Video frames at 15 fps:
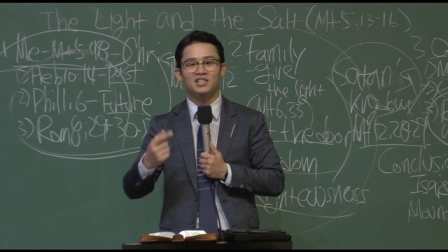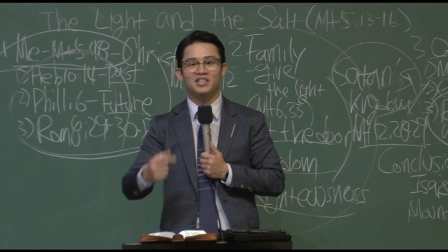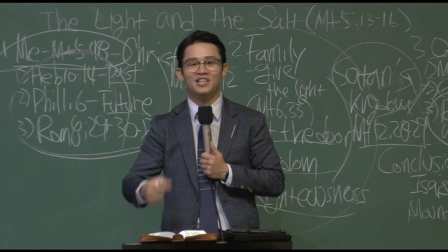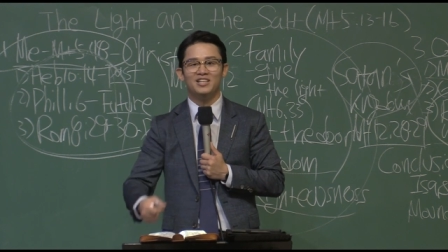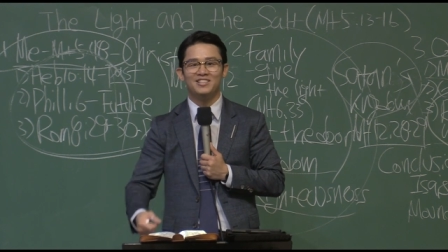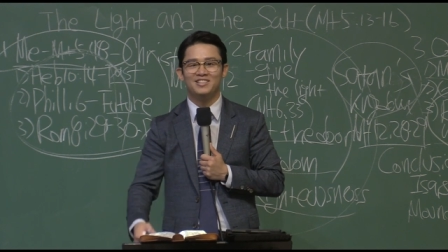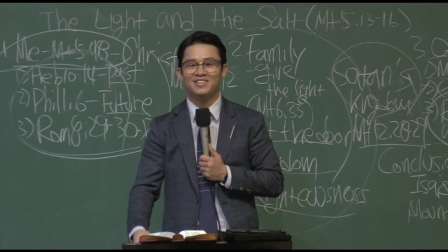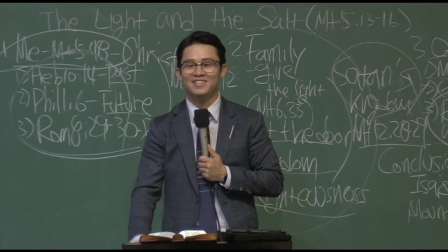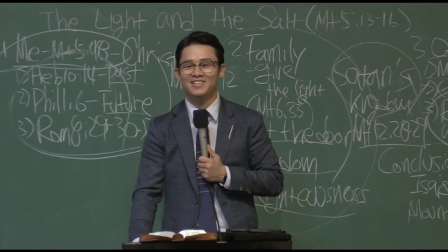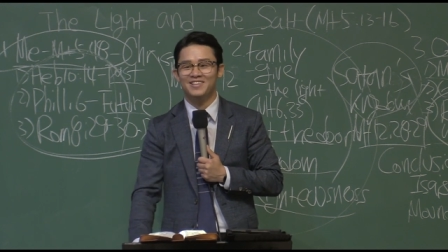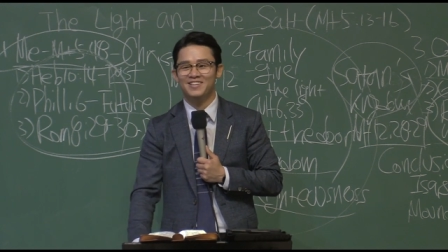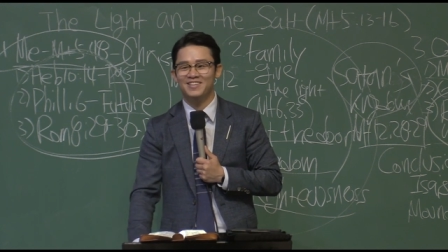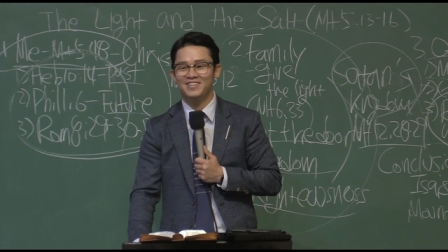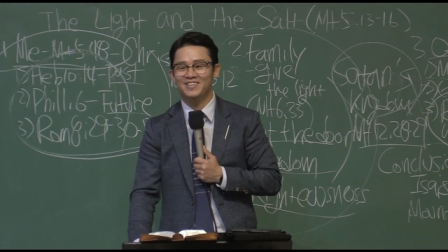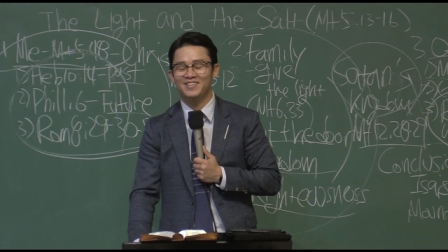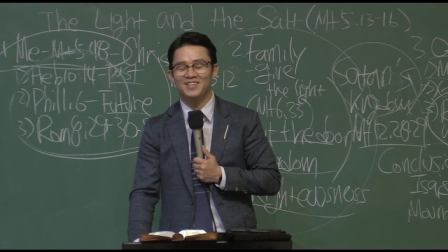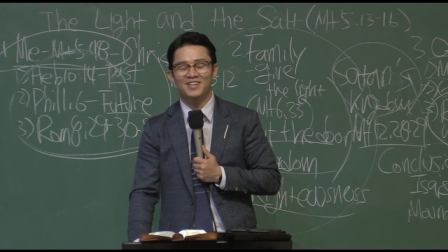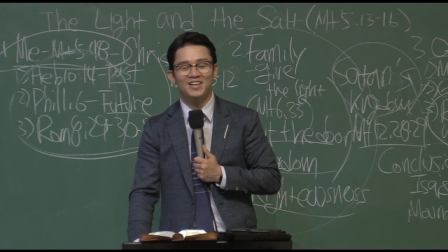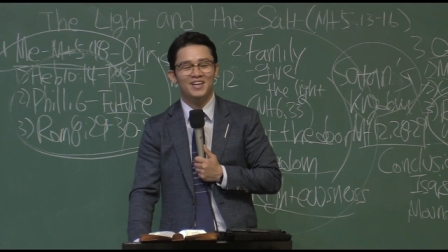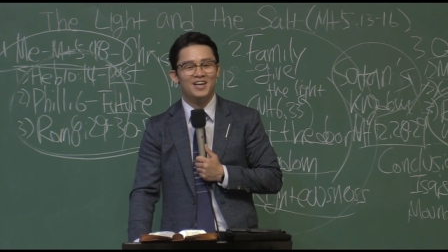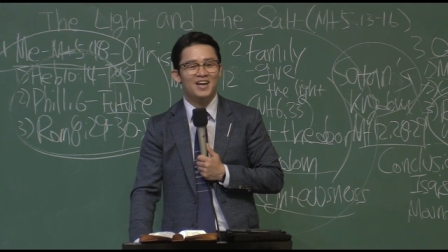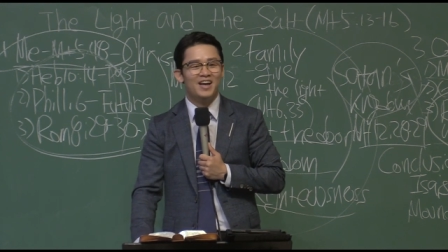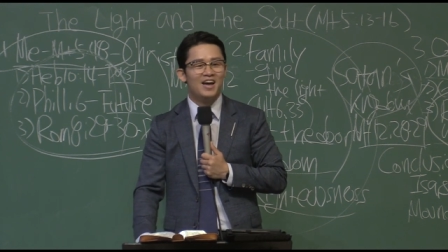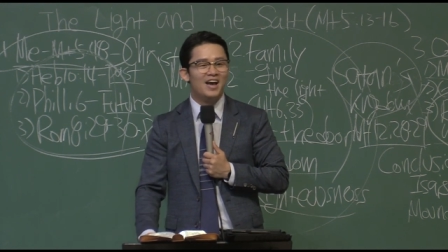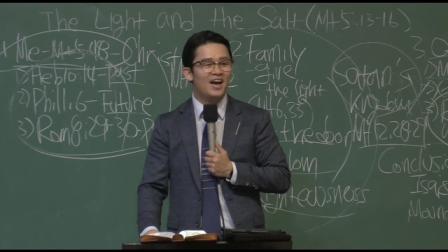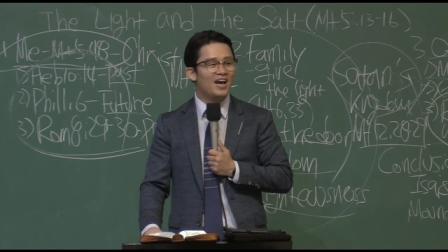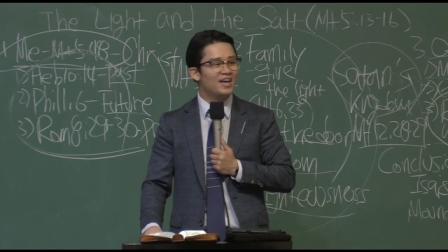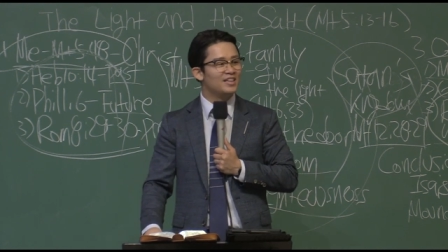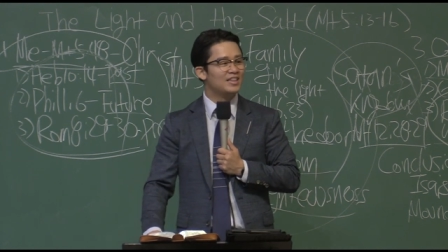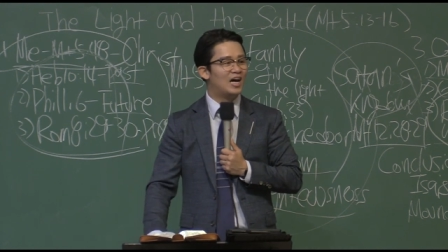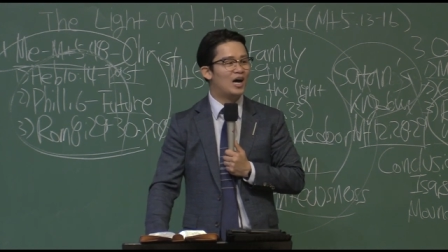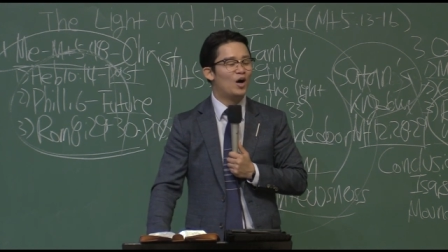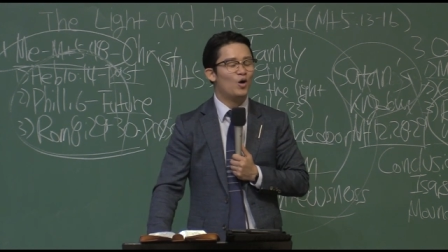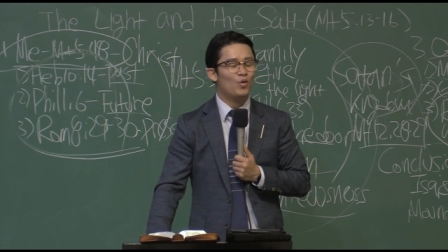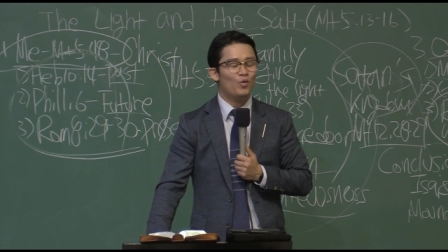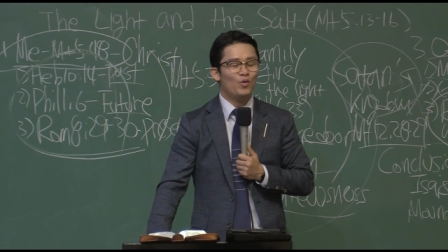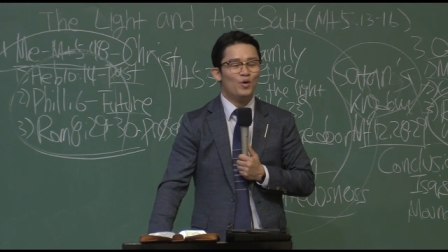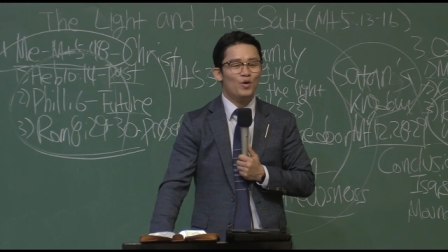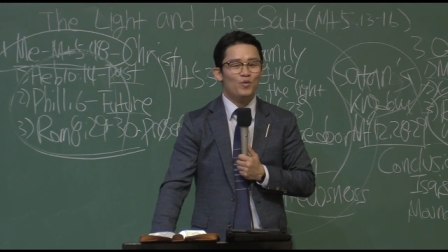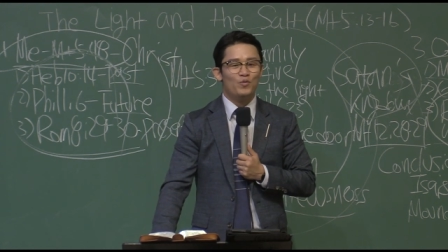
this. And now